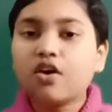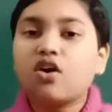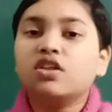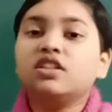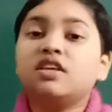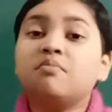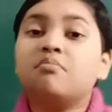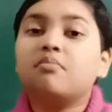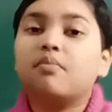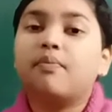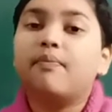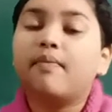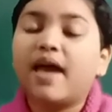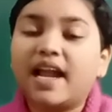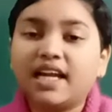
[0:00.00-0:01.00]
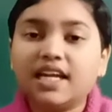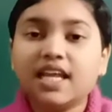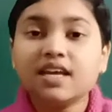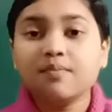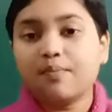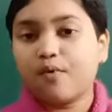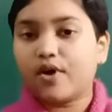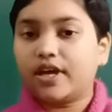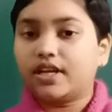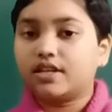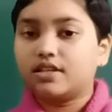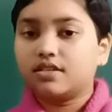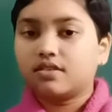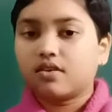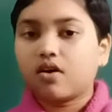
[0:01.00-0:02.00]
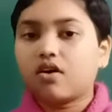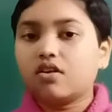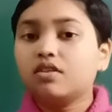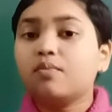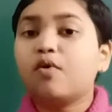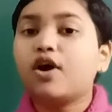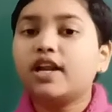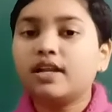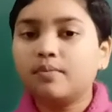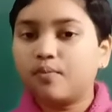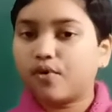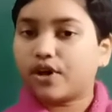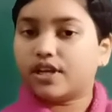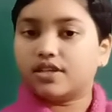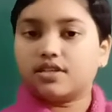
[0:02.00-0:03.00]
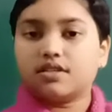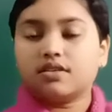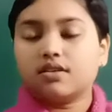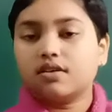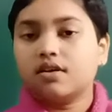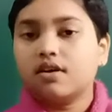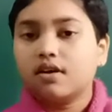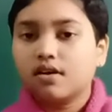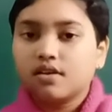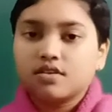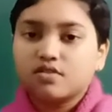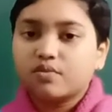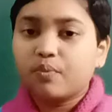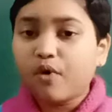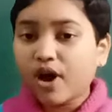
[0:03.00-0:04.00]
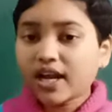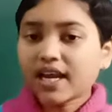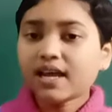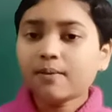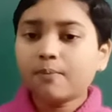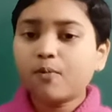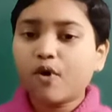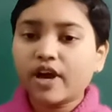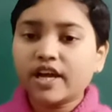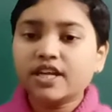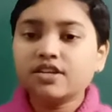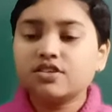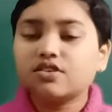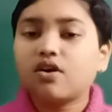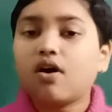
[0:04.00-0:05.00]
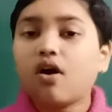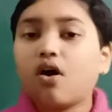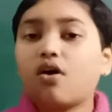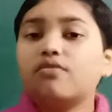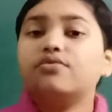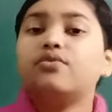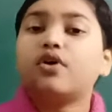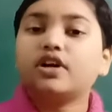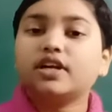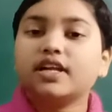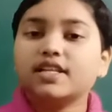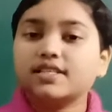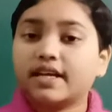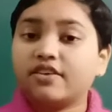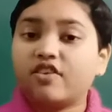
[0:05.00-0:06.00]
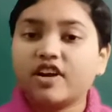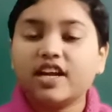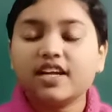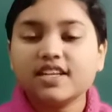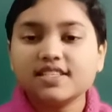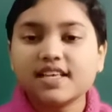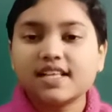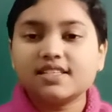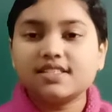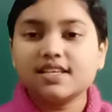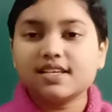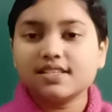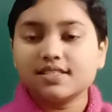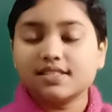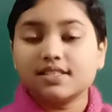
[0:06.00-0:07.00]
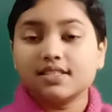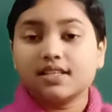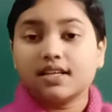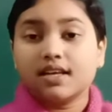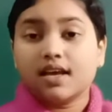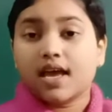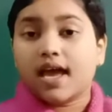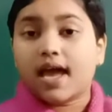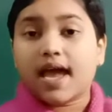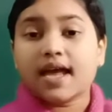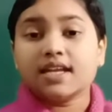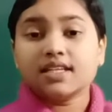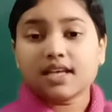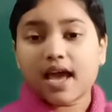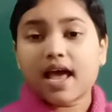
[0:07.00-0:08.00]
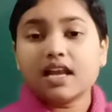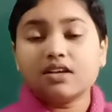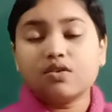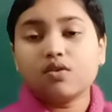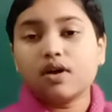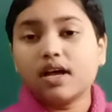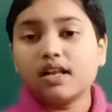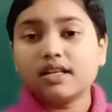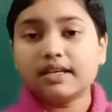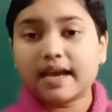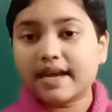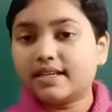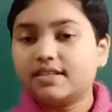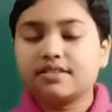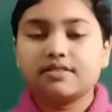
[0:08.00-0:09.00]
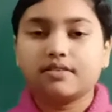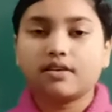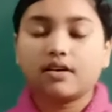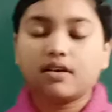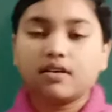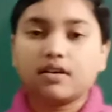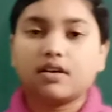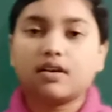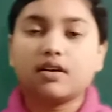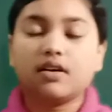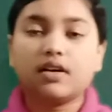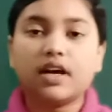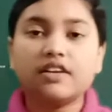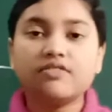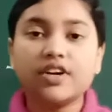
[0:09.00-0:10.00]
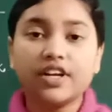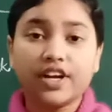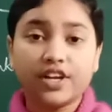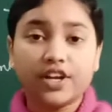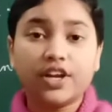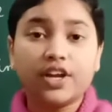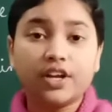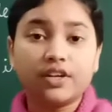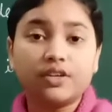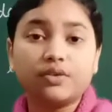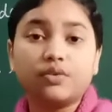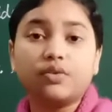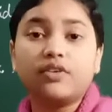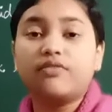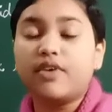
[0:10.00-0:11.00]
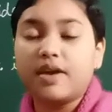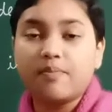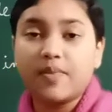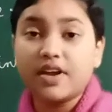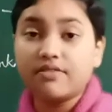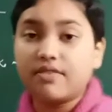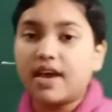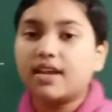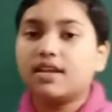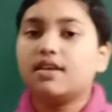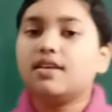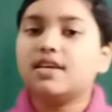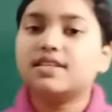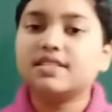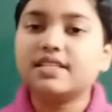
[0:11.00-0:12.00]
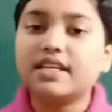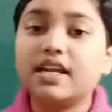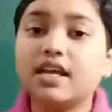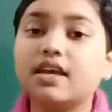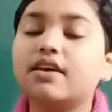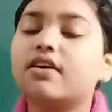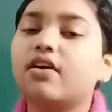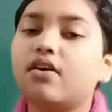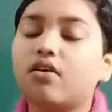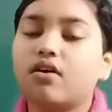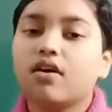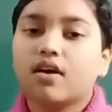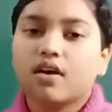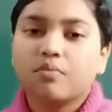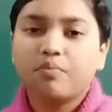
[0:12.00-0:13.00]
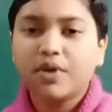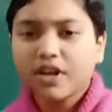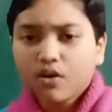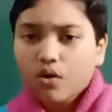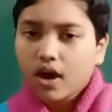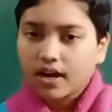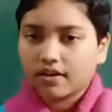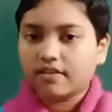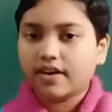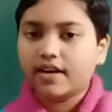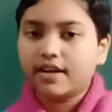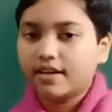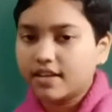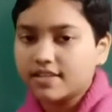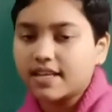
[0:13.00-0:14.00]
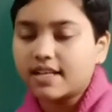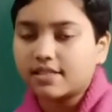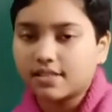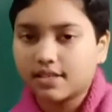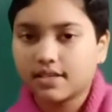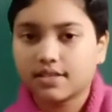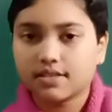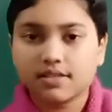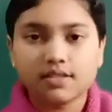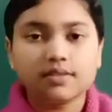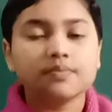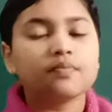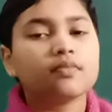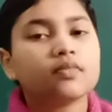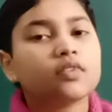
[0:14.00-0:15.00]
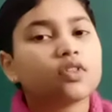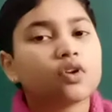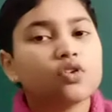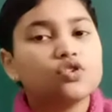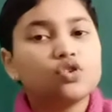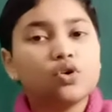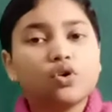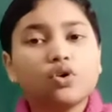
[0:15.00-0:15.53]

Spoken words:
on the melting point or the boiling point. Boiling point of water is 100 degrees Celsius and alcohol get converted into vapor very easily below 100 degrees Celsius. So